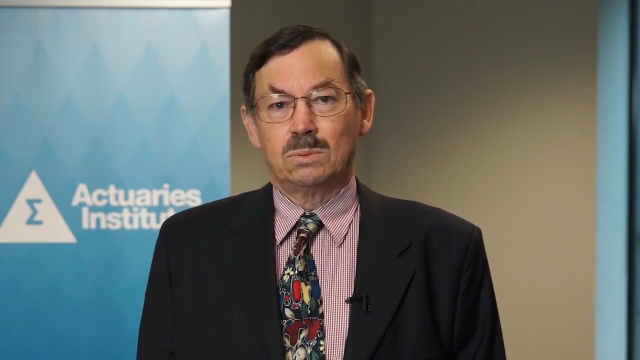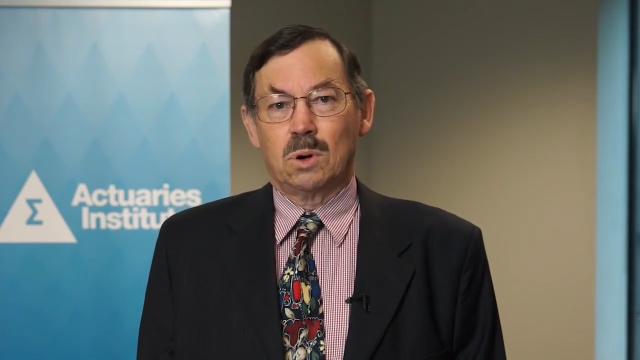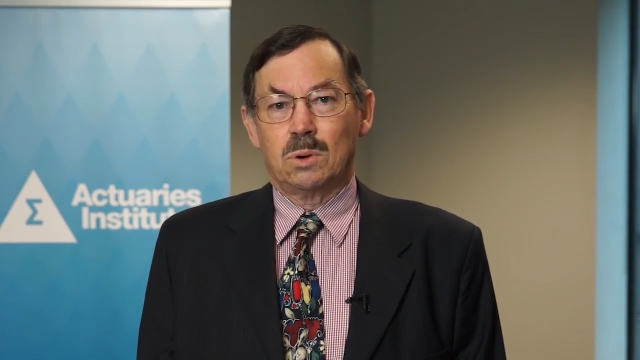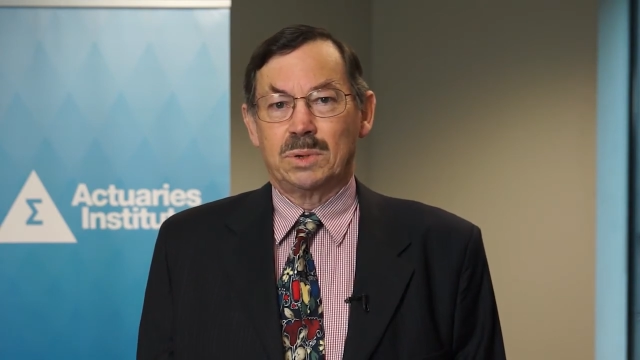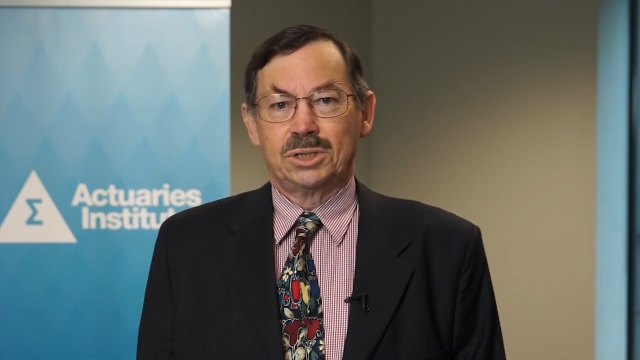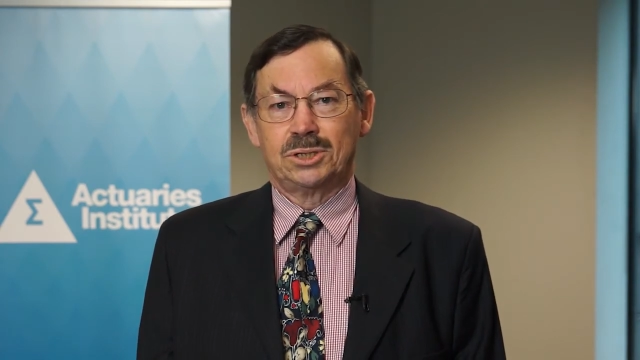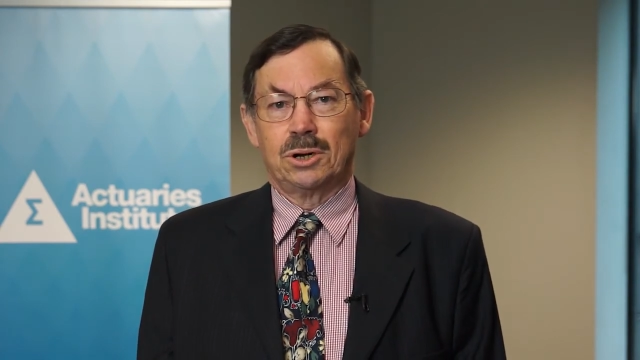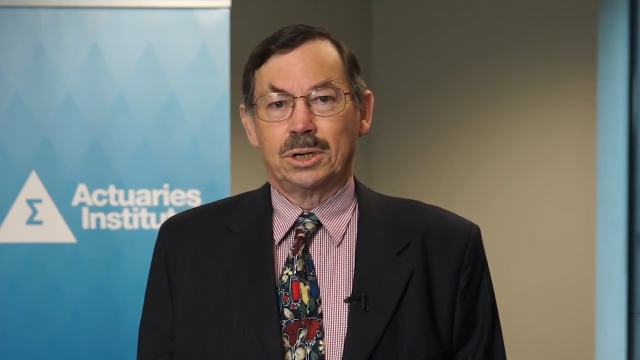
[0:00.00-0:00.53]
what
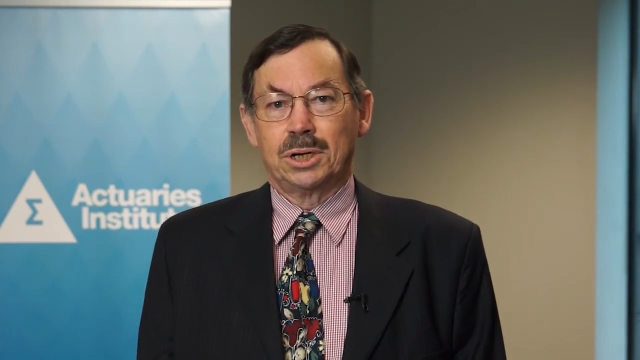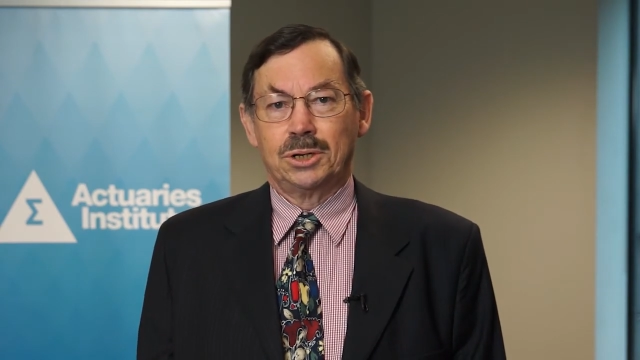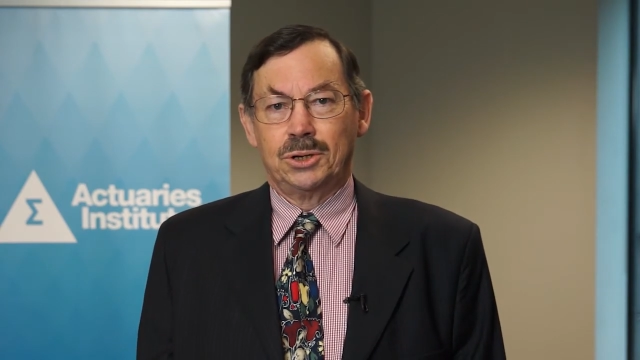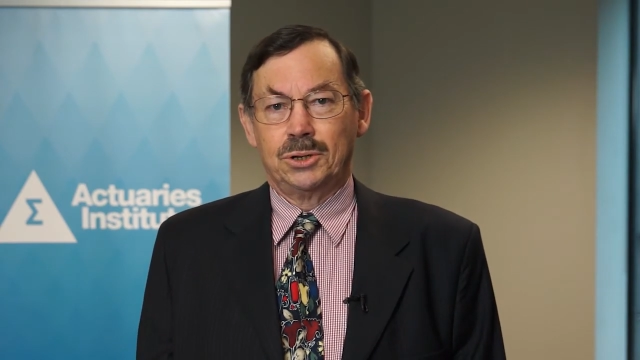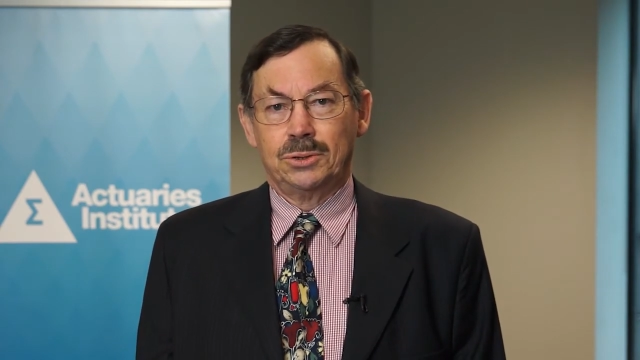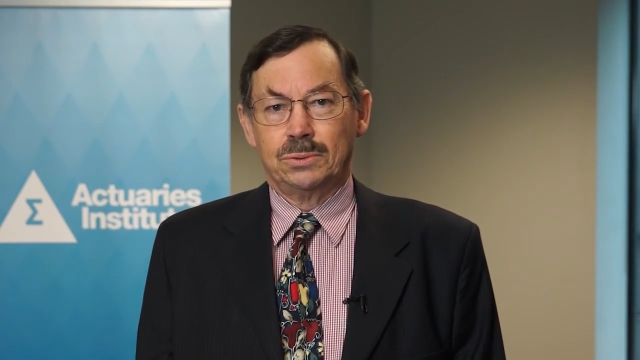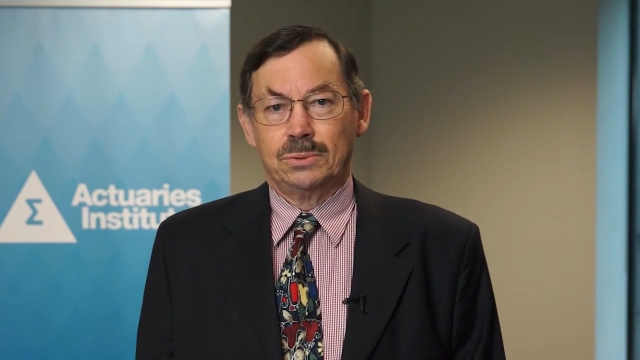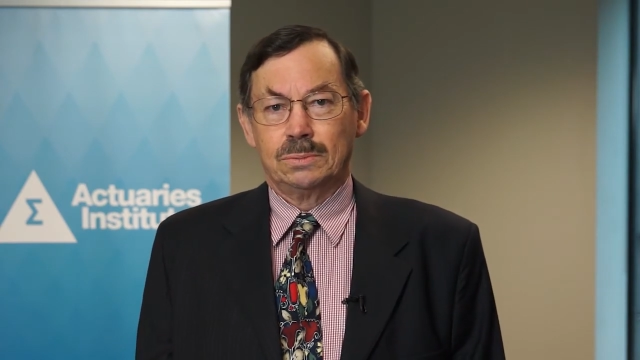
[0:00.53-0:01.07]
we're trying to
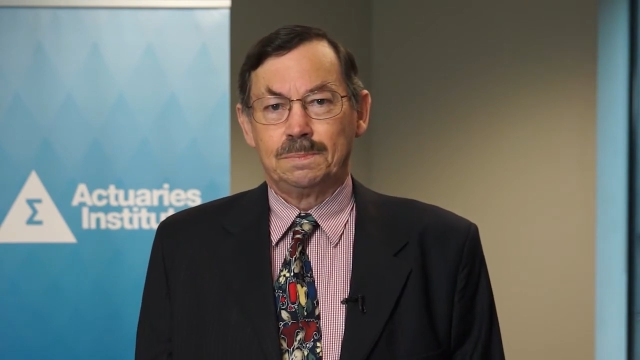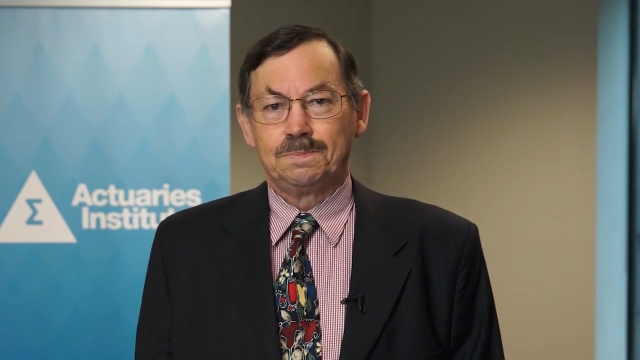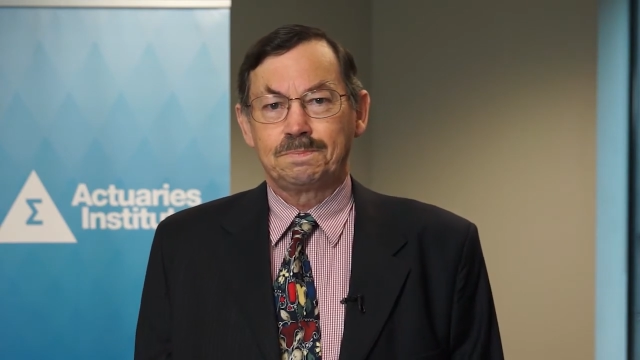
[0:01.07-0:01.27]
do.